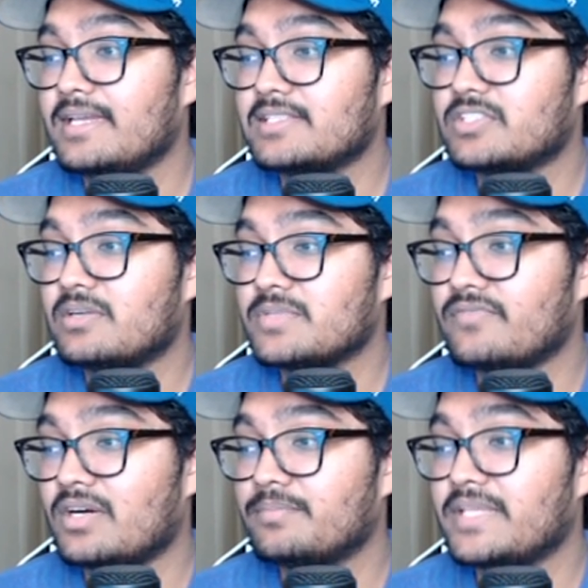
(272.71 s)
In terms
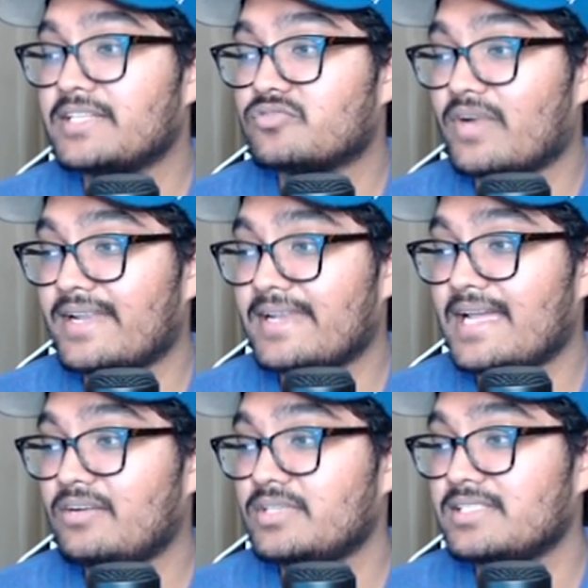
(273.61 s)
of updates right
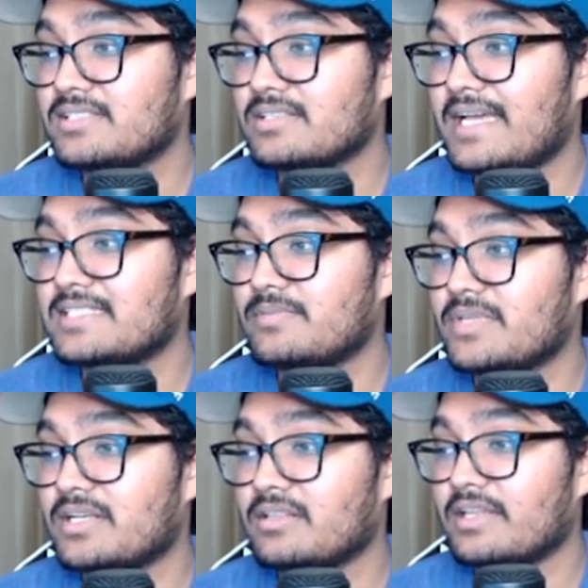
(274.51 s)
now, he still
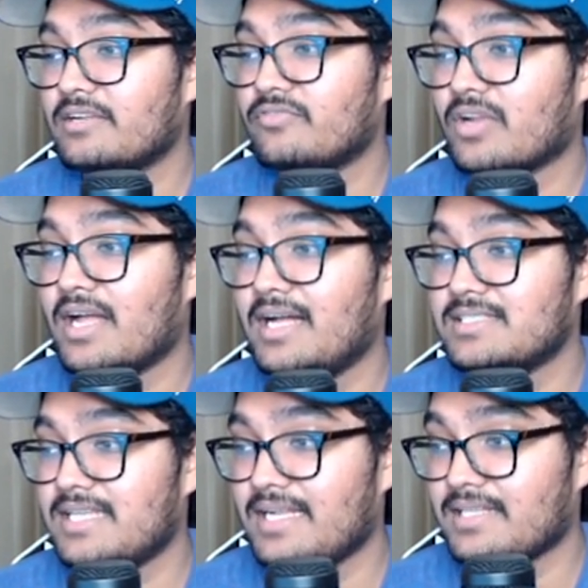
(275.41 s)
hasn't been cleared for
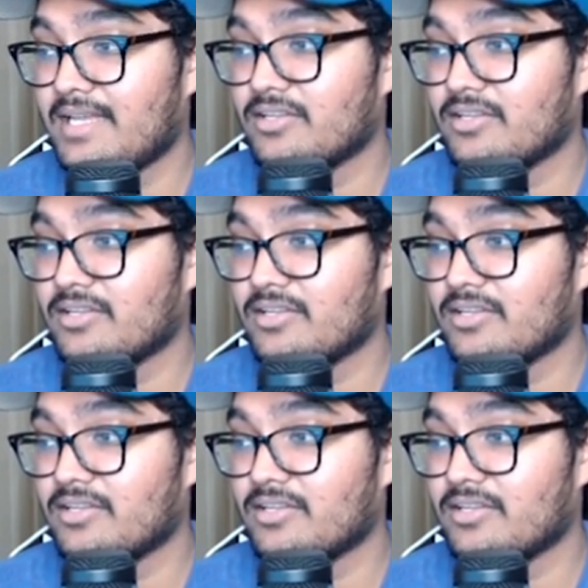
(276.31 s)
contact,